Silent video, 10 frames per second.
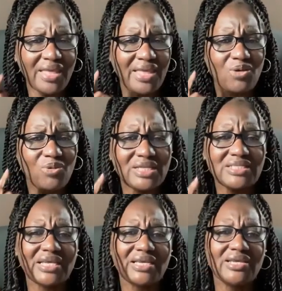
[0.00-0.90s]
And
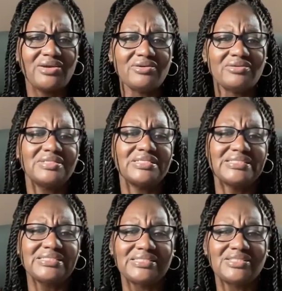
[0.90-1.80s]
quick to hear,
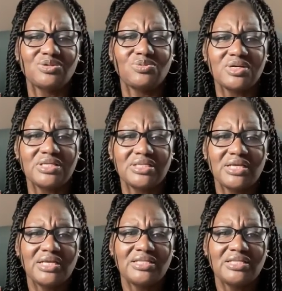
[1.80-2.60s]
listening to what